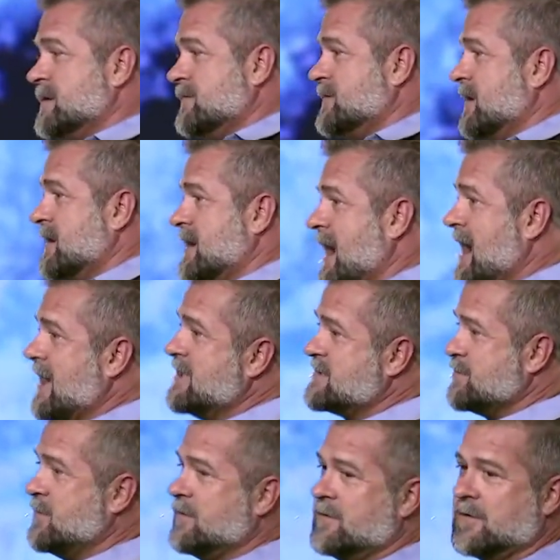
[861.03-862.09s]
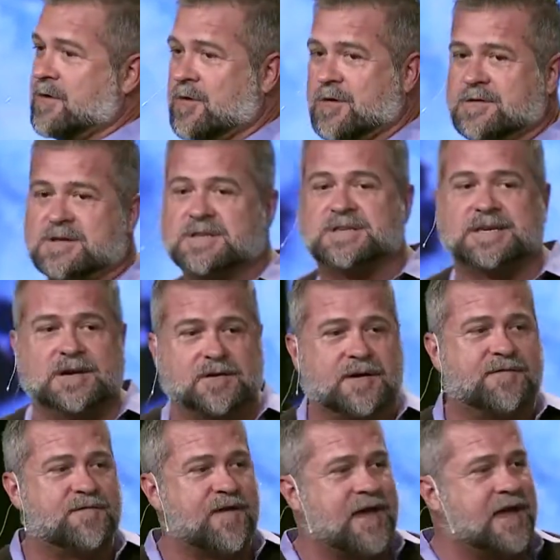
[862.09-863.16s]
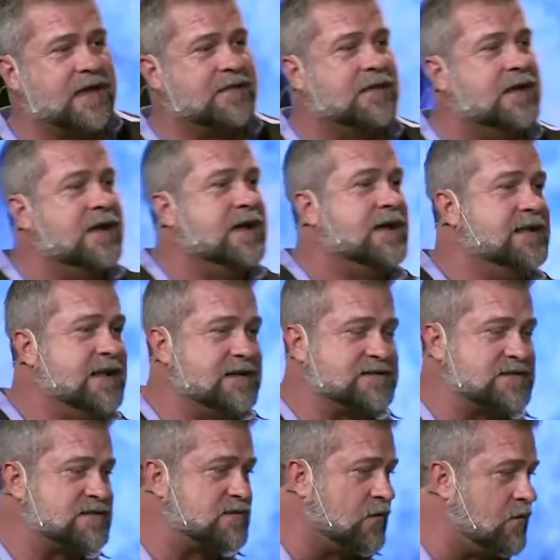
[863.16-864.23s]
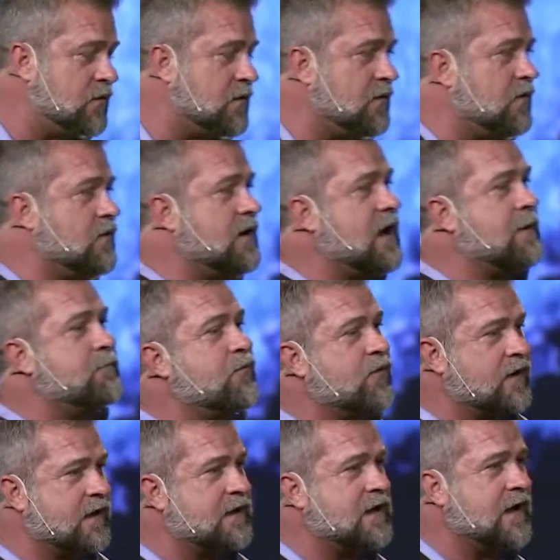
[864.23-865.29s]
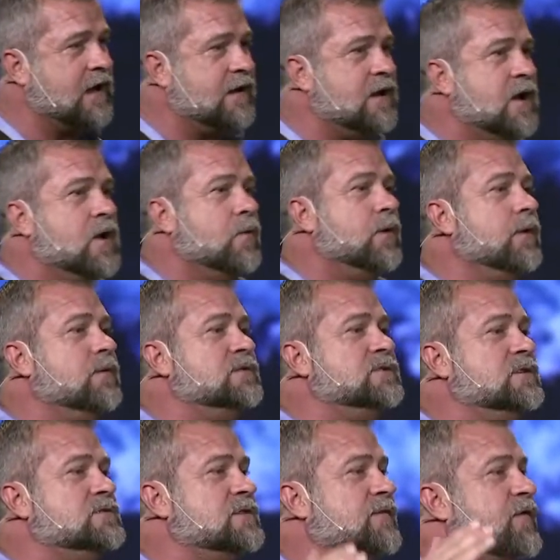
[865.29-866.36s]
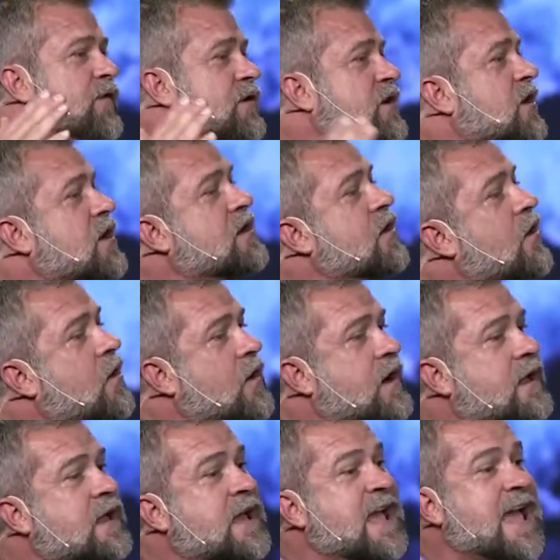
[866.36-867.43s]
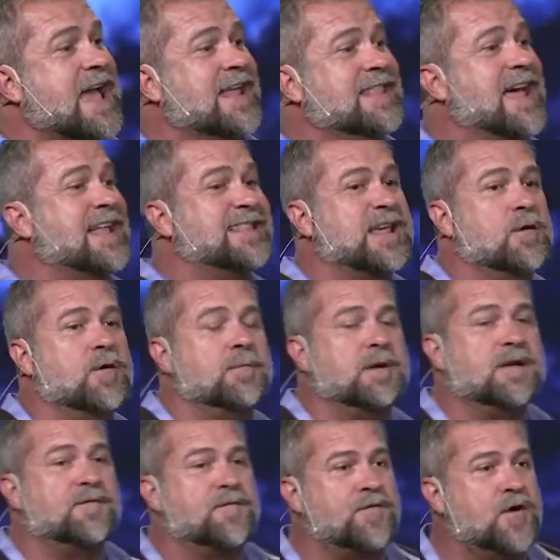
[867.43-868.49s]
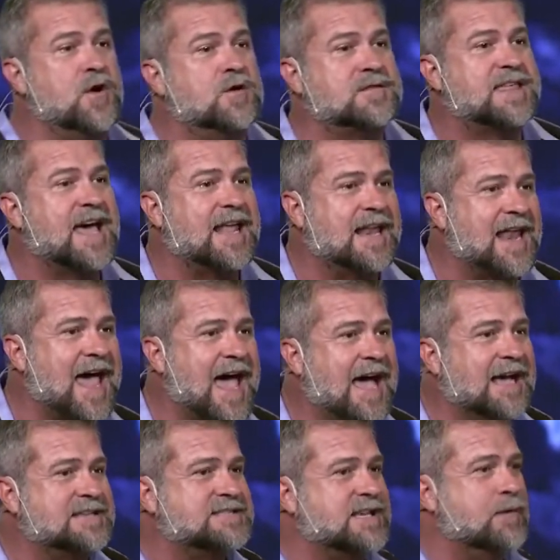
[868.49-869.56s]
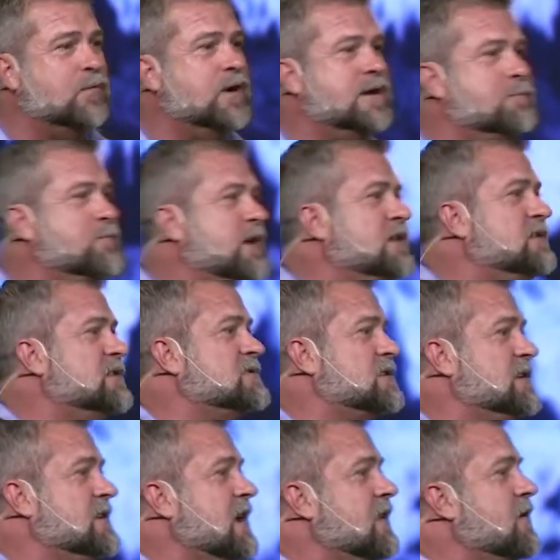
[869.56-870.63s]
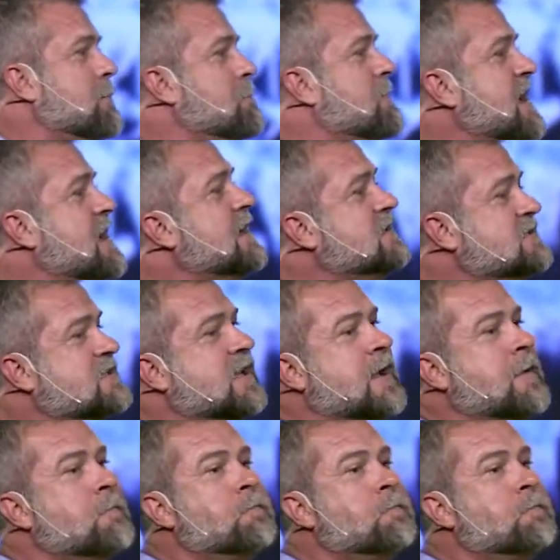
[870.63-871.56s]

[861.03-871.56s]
of the gospel, Lord, the shield of faith, and that sword, Lord. I pray, God, we would use it for your glory and that there would be fruit that lasts. It wouldn't be just another men's